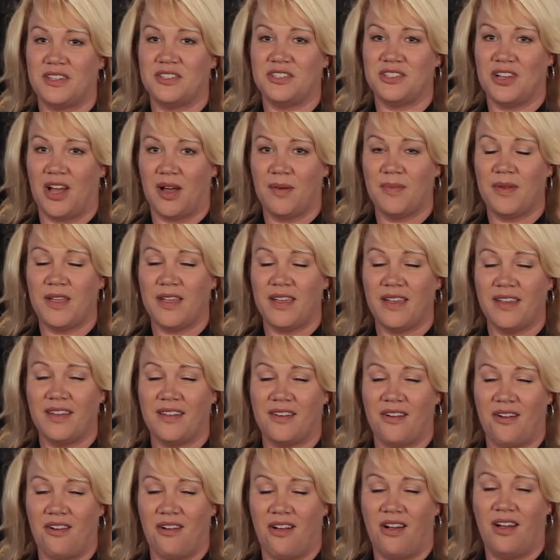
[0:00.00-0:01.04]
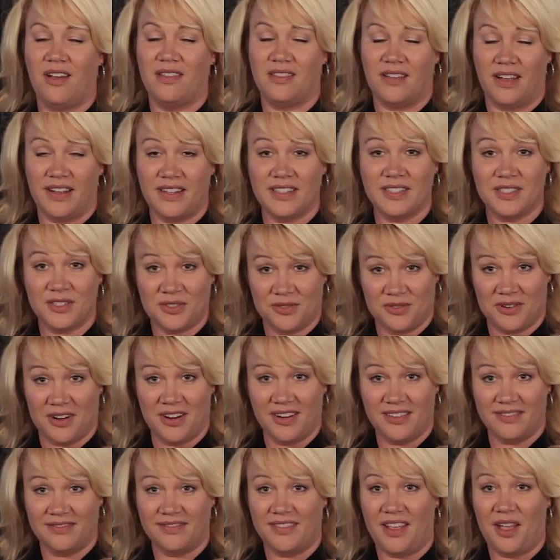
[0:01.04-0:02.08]
shopping in our online
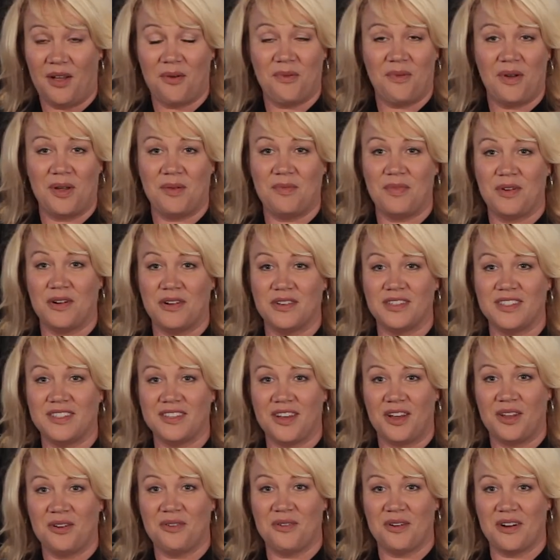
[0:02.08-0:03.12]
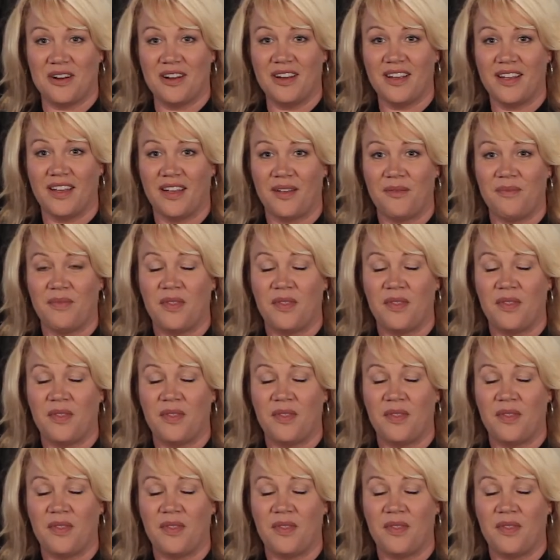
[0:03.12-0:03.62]
store at onepurse.org.